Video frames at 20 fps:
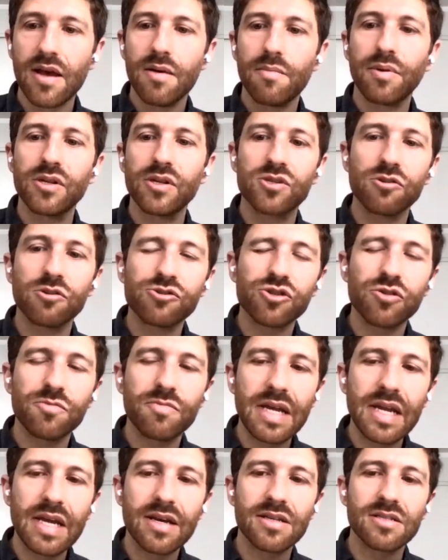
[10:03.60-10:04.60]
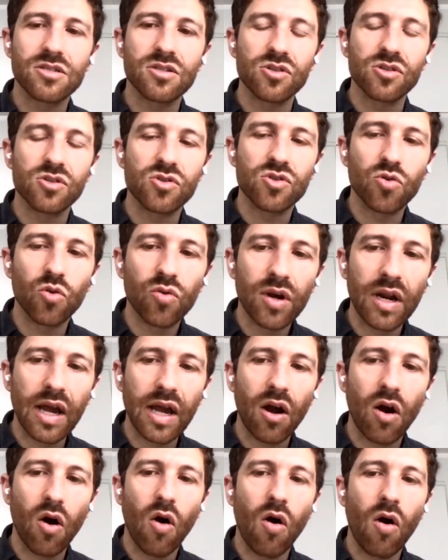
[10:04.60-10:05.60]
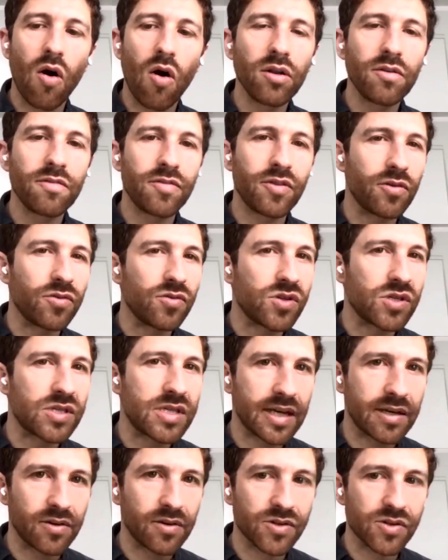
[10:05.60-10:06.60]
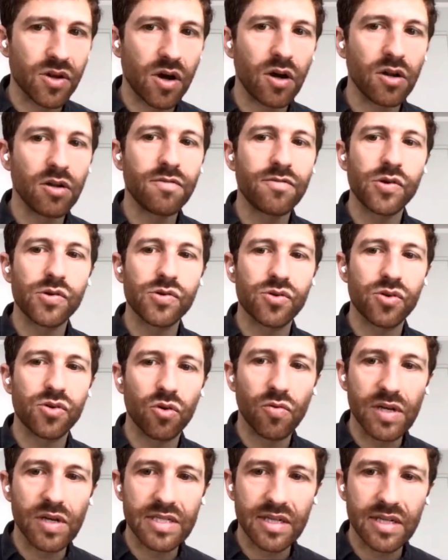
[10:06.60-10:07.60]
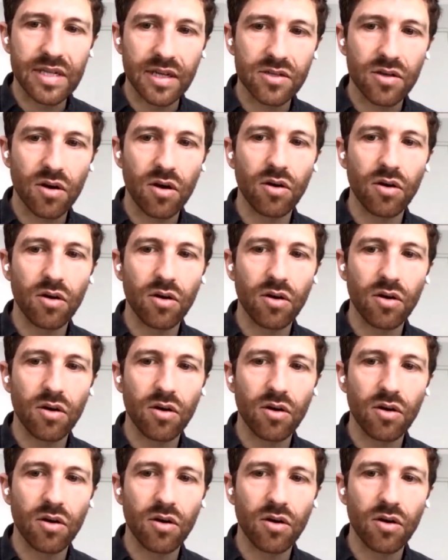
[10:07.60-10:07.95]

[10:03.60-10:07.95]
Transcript: but social media is distorting all of those signals all of those heuristics